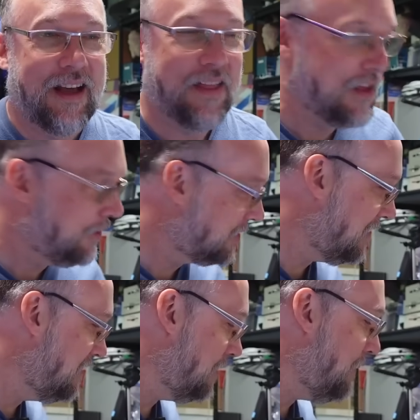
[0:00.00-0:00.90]
And then there's
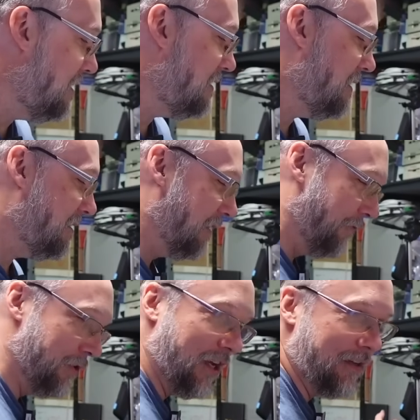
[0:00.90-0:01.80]
the Eazy PC
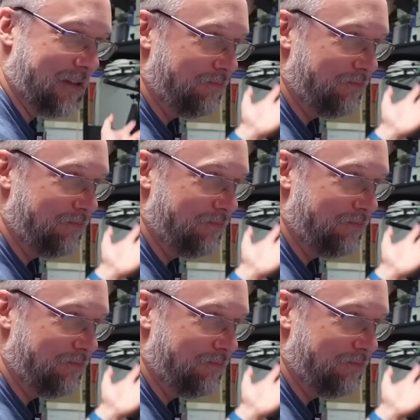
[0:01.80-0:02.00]
stuff, which I